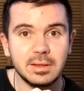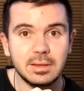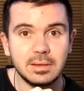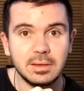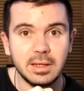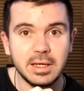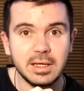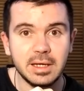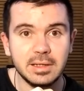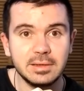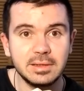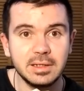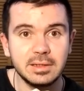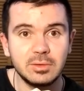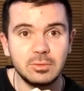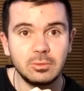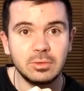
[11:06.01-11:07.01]
like I
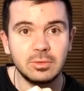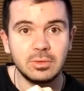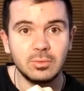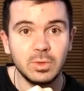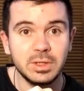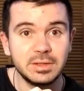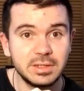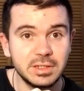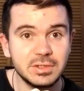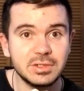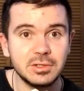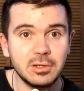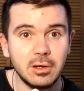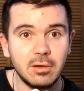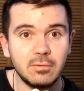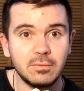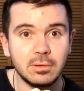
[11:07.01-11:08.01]
did with this
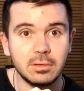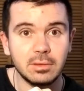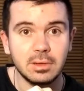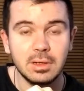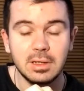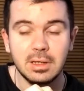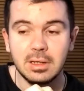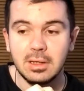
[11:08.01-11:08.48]
novel,